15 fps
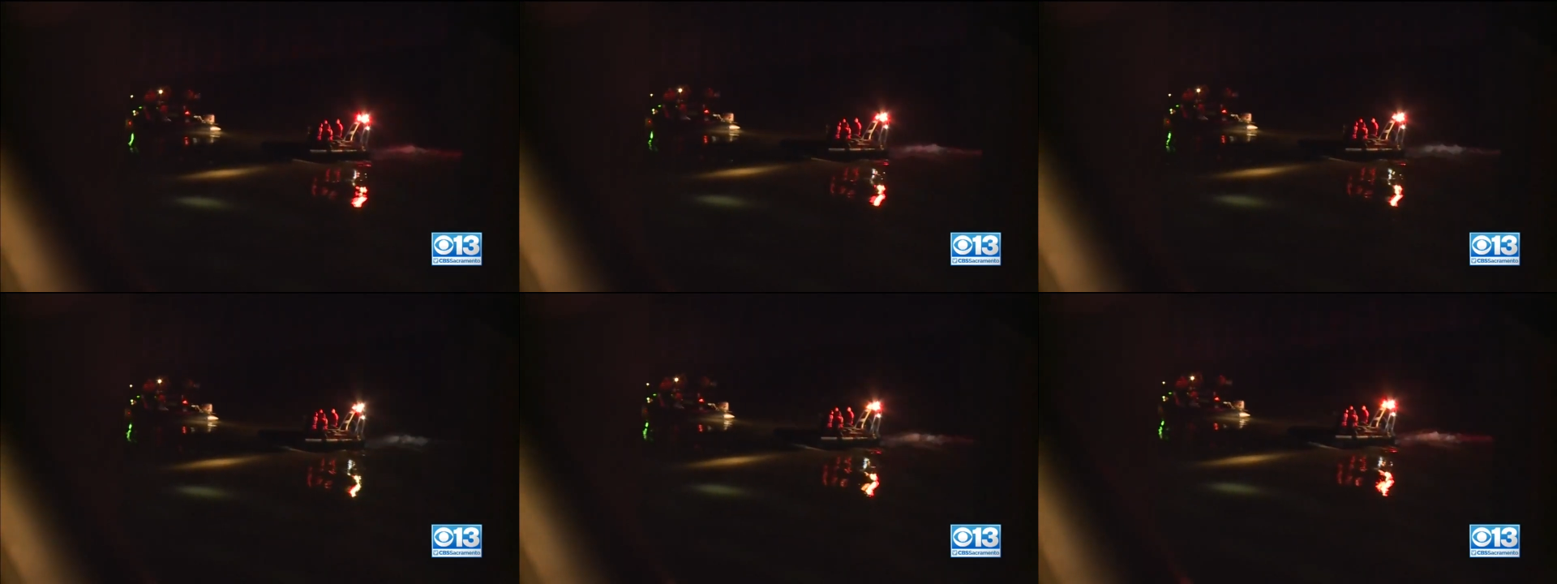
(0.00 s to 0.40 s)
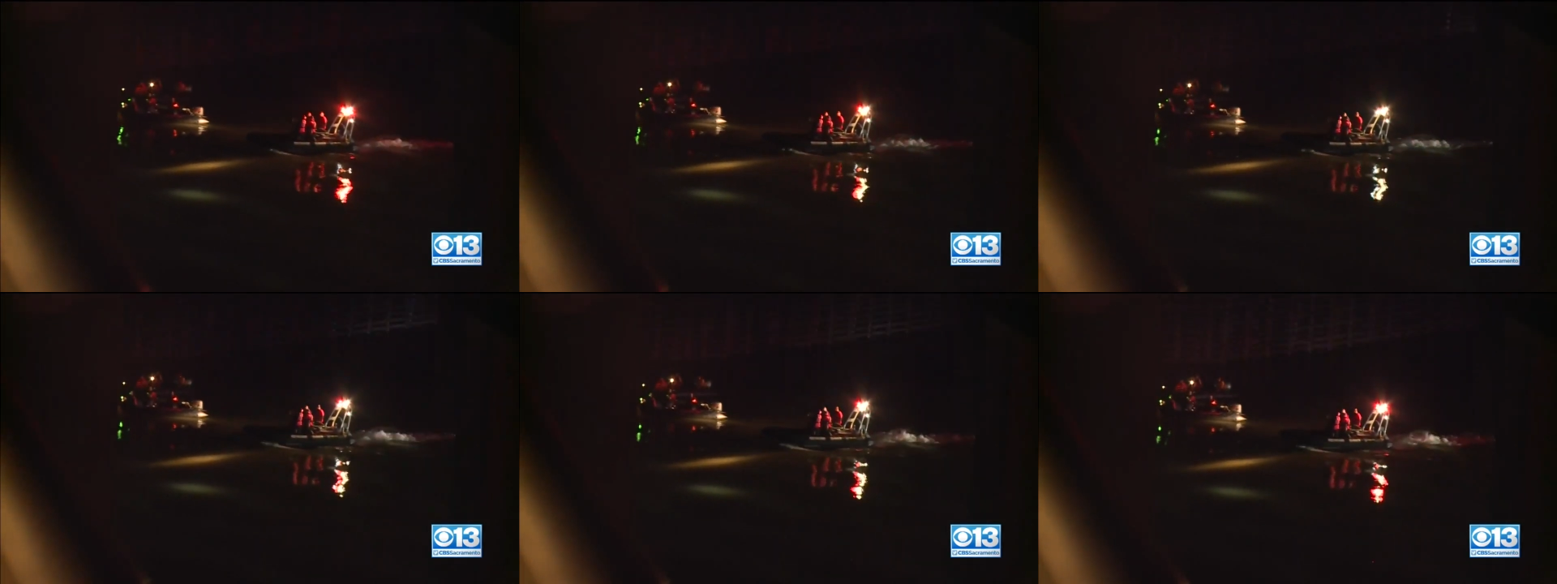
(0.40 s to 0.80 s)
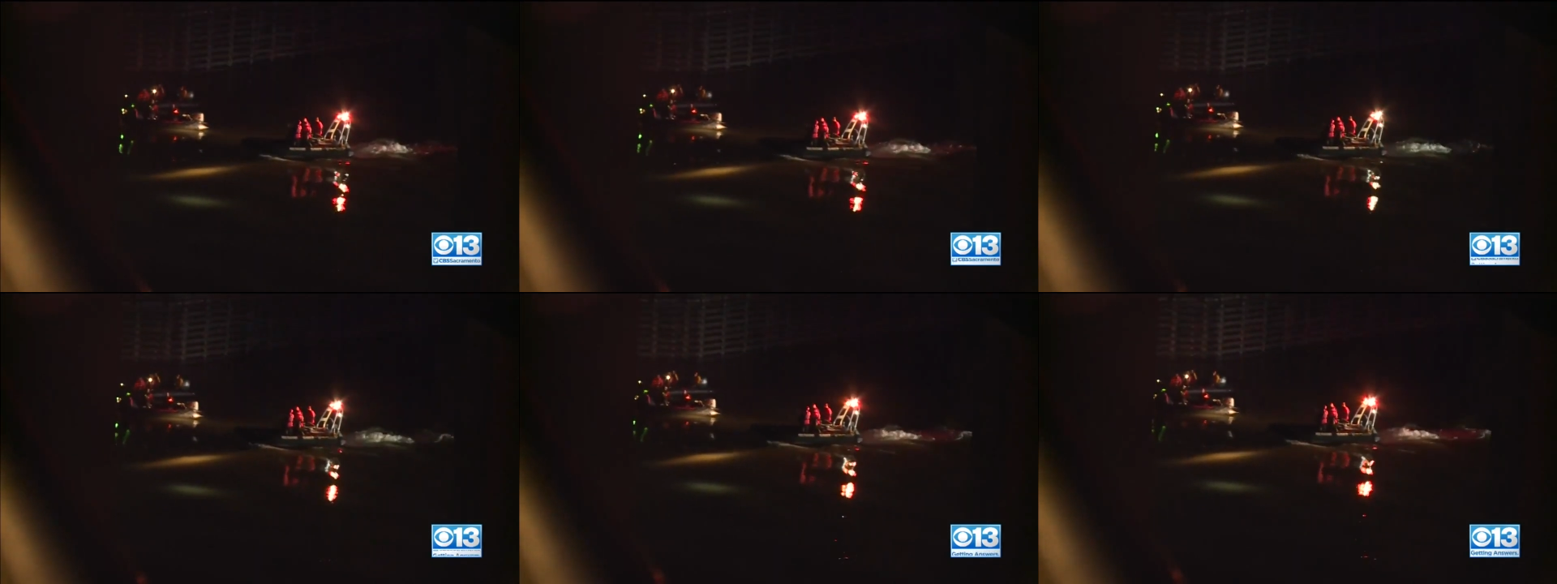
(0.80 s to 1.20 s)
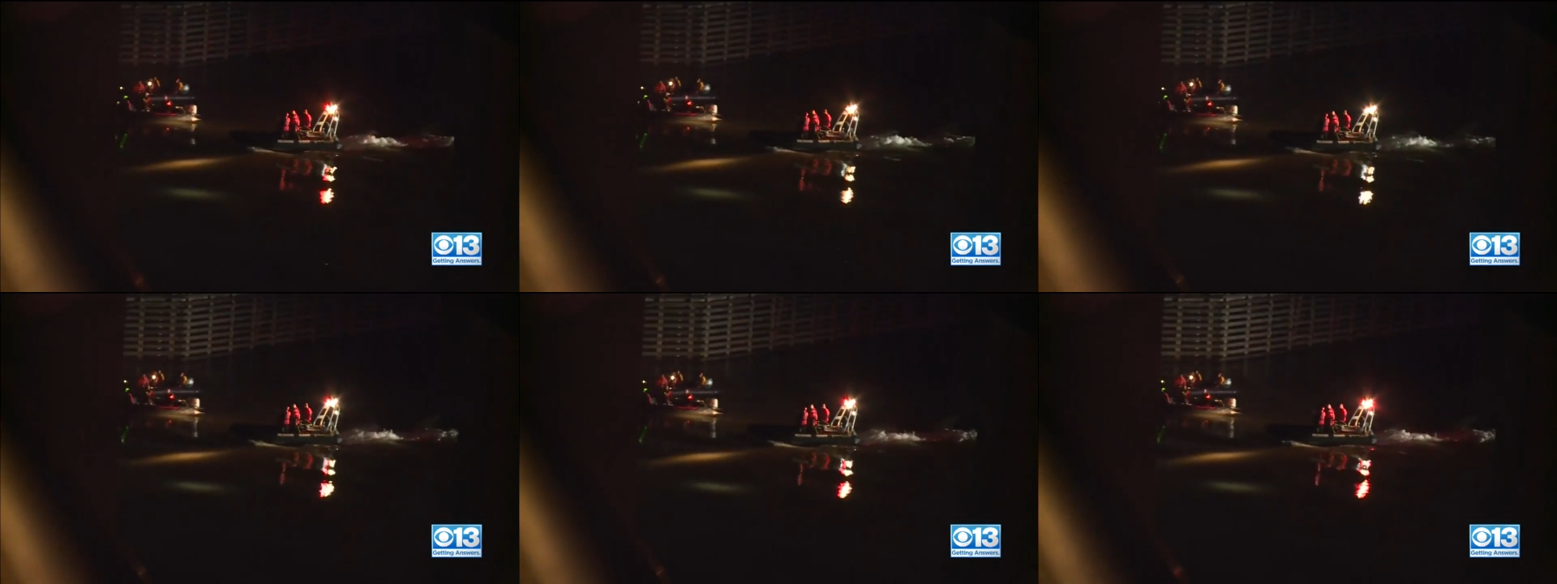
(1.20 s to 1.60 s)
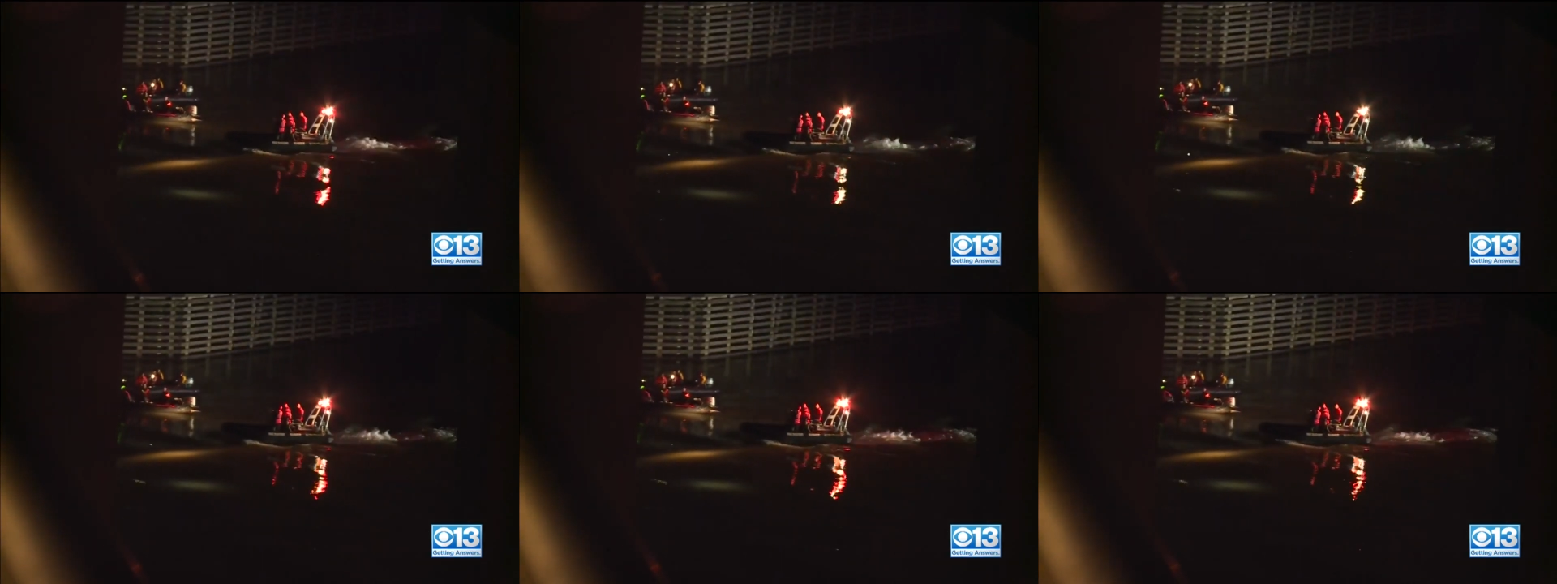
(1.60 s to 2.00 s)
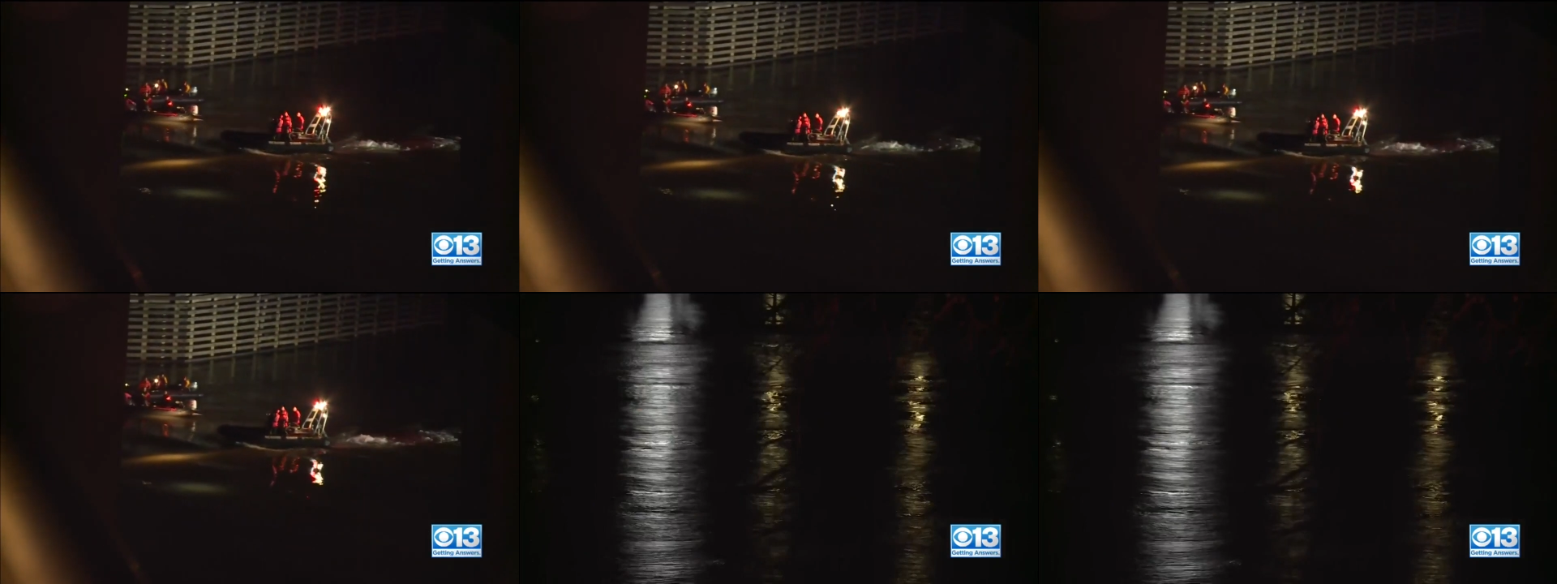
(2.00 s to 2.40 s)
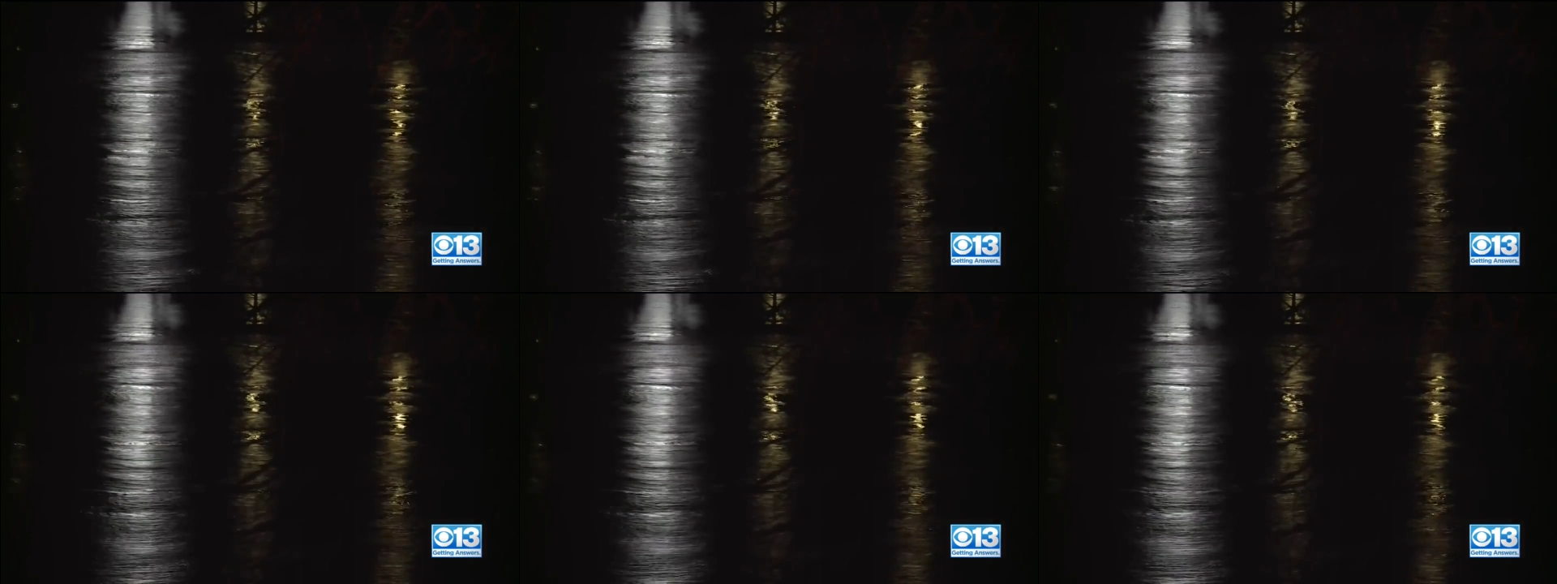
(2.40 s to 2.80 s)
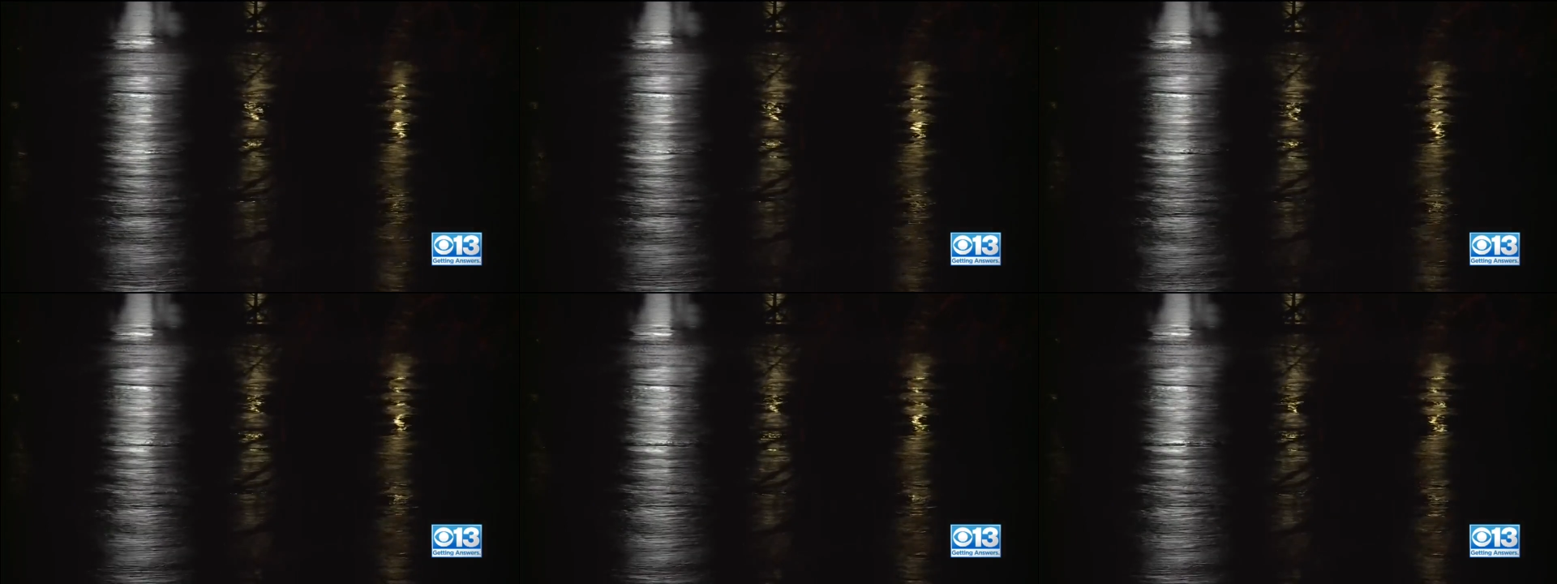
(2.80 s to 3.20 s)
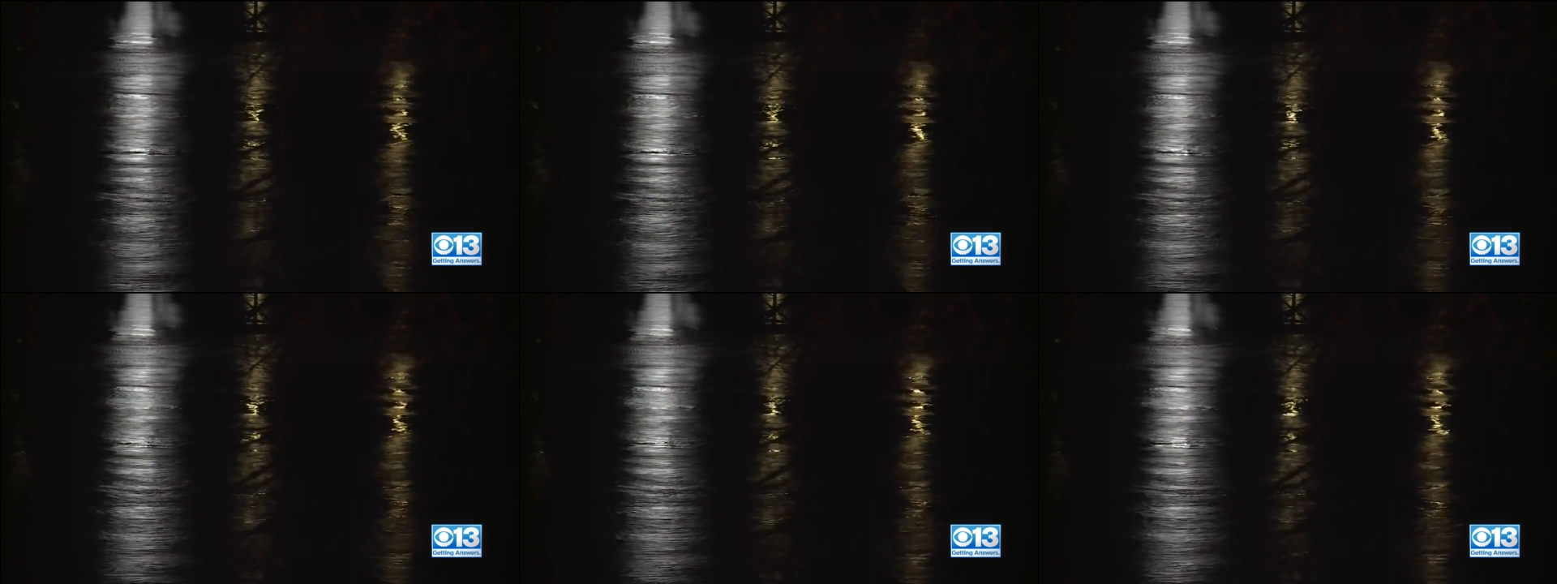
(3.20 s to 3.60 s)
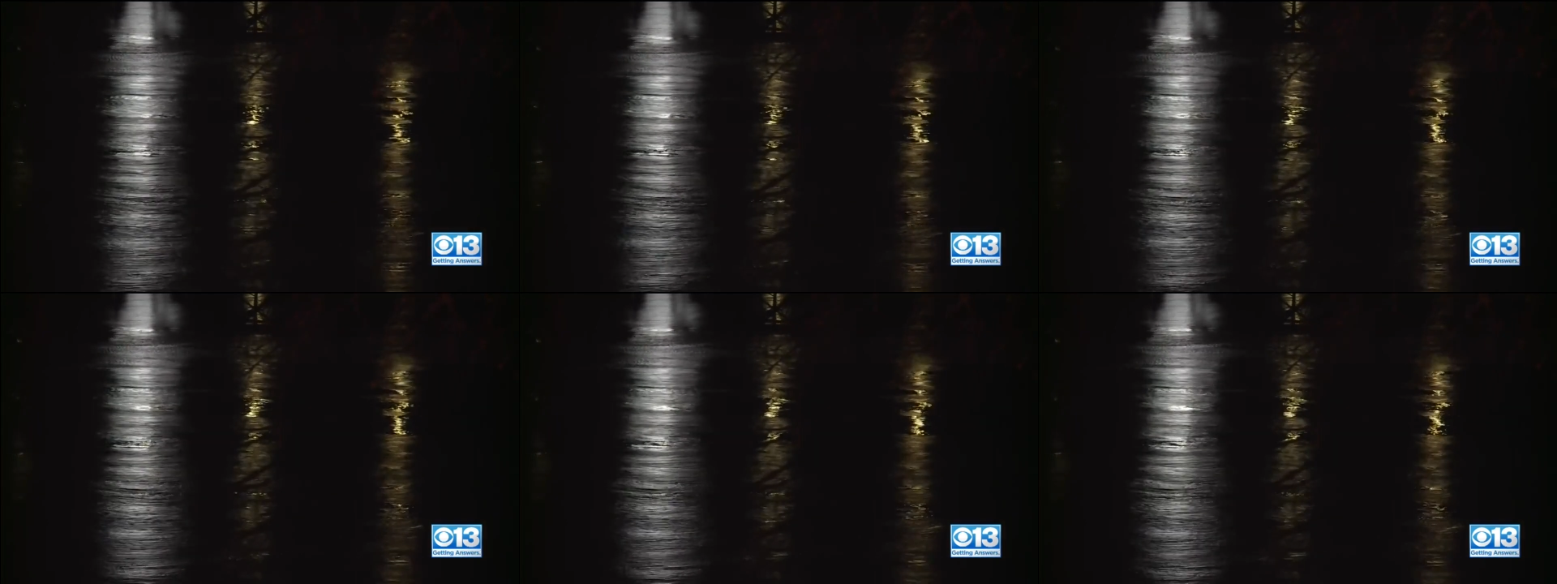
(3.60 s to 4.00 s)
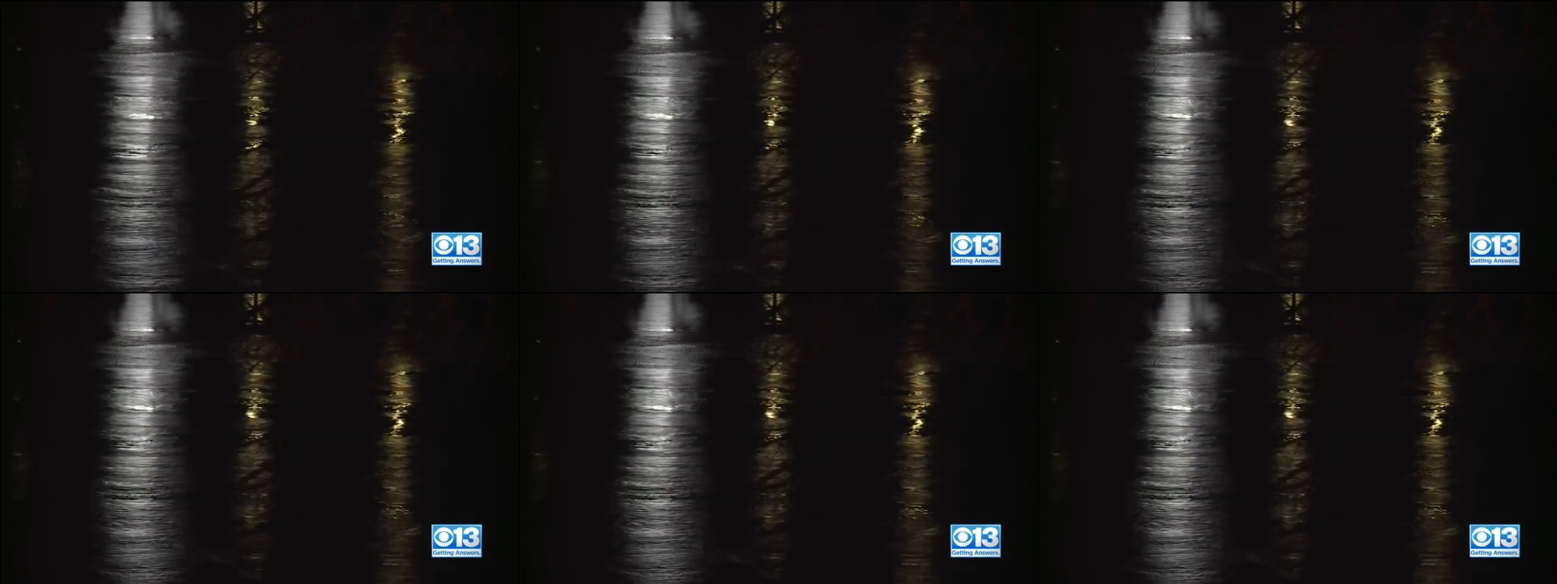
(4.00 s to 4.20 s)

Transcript: Nobody's mouth can be seen.